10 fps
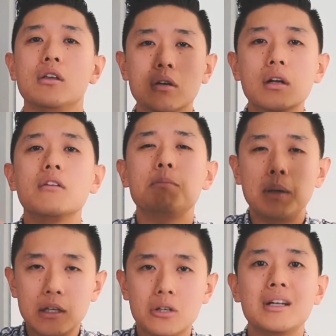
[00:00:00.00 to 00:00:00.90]
You're gonna
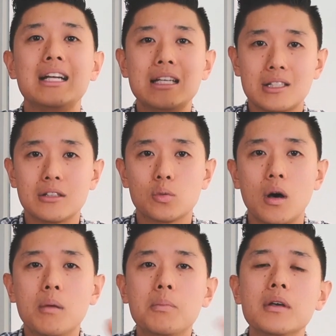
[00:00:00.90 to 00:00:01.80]
pick your niche as
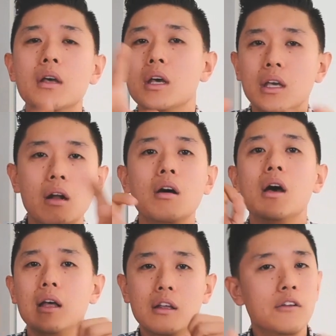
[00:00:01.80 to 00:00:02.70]
well, but you know,
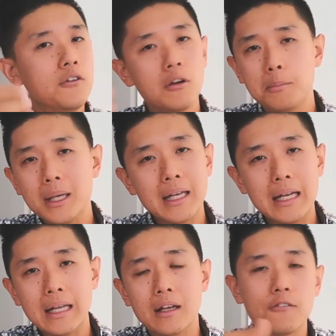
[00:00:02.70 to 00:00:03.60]
if
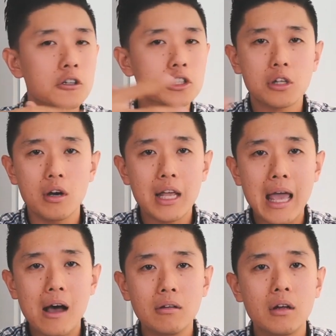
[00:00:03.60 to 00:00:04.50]
you're starting
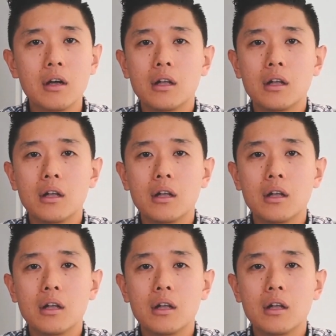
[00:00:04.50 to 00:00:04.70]
out,